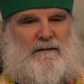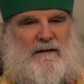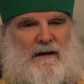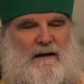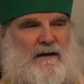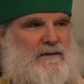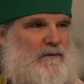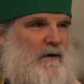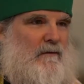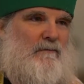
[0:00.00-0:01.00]
And he's
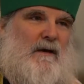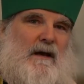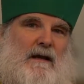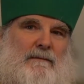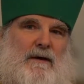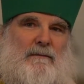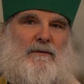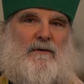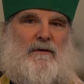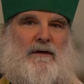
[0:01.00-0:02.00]
aware of many
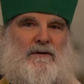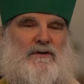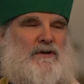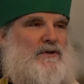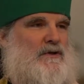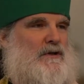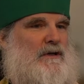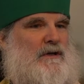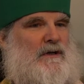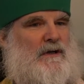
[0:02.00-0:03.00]
people in
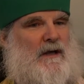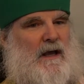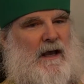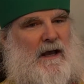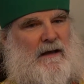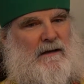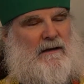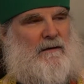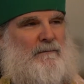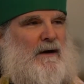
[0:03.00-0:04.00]
Jinja and in
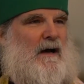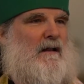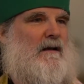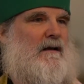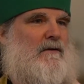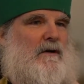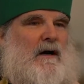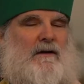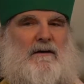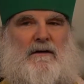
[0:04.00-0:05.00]
Kampala in
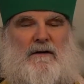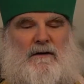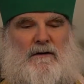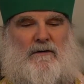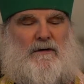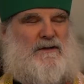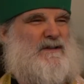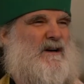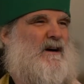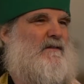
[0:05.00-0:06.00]
Uganda who are
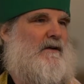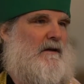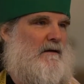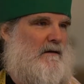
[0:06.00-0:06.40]
starving.